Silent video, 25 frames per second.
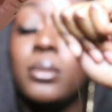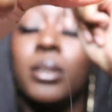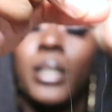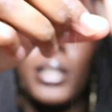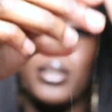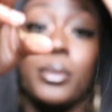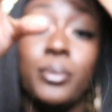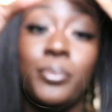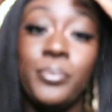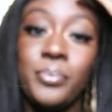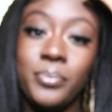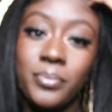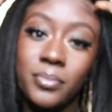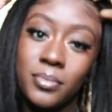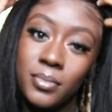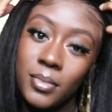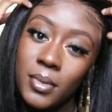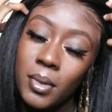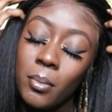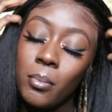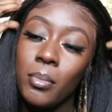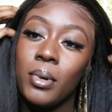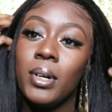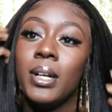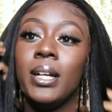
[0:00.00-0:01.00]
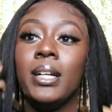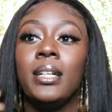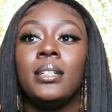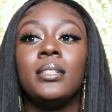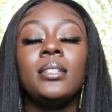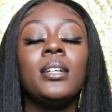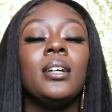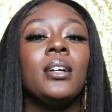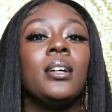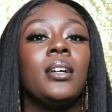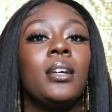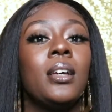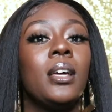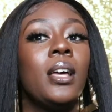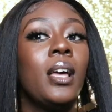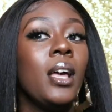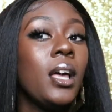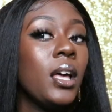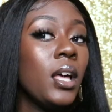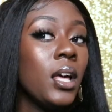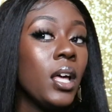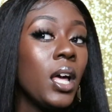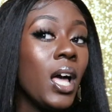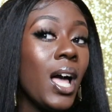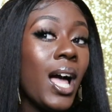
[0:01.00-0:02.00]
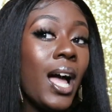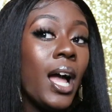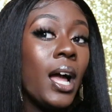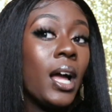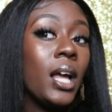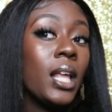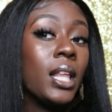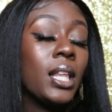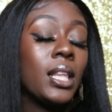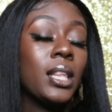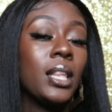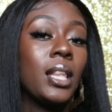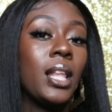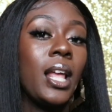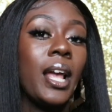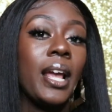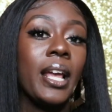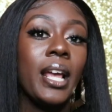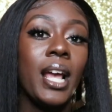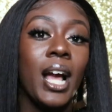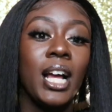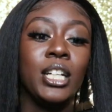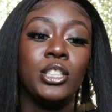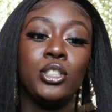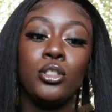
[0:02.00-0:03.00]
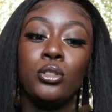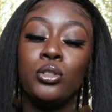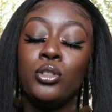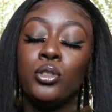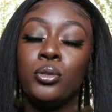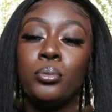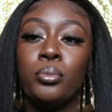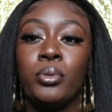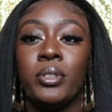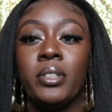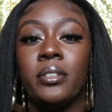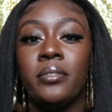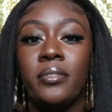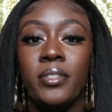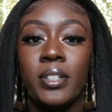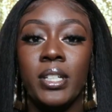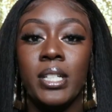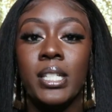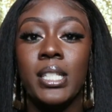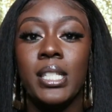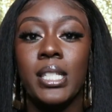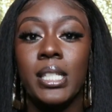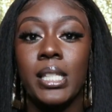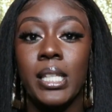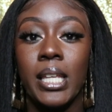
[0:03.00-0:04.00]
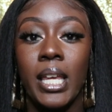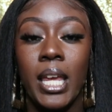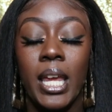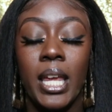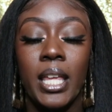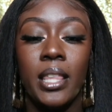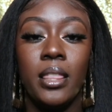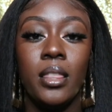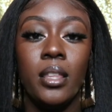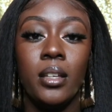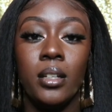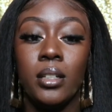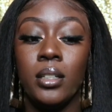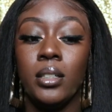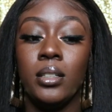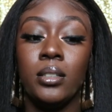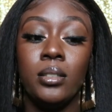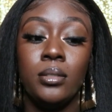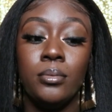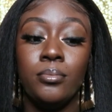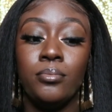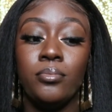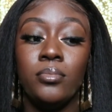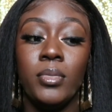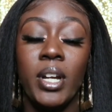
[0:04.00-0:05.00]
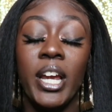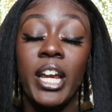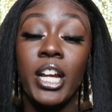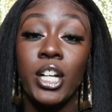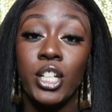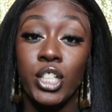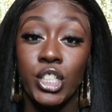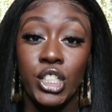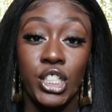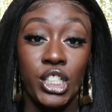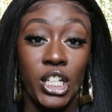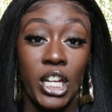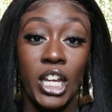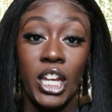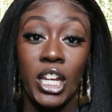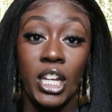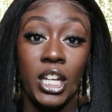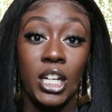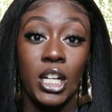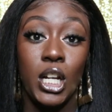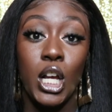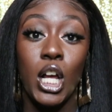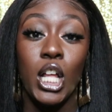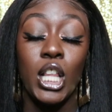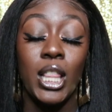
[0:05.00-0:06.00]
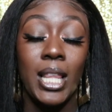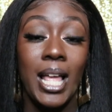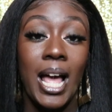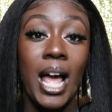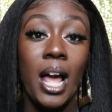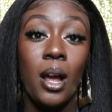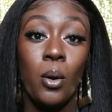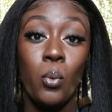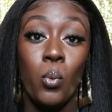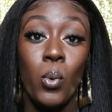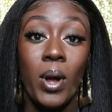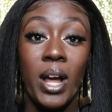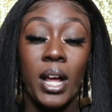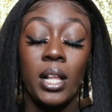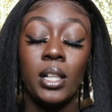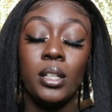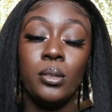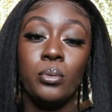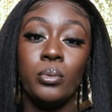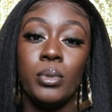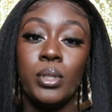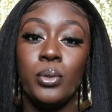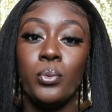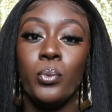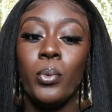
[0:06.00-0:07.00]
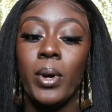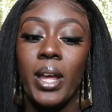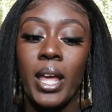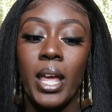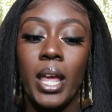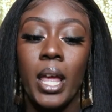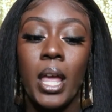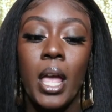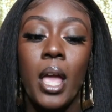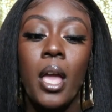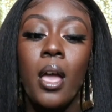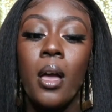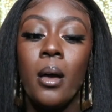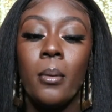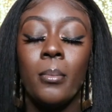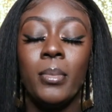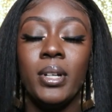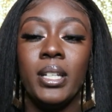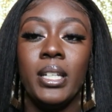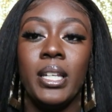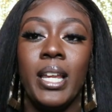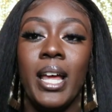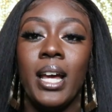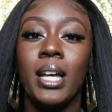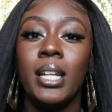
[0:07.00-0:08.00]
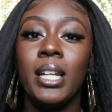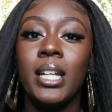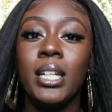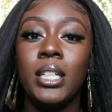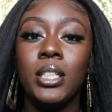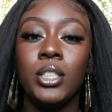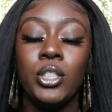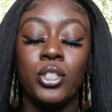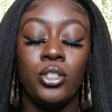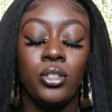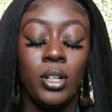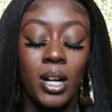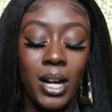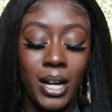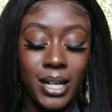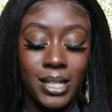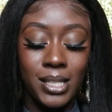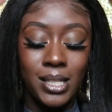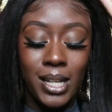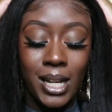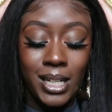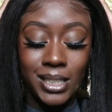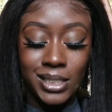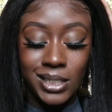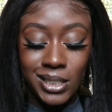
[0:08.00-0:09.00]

don't know, but like I showed you previously, the hair shed a lot while it was wet, but now that it's dry, it's not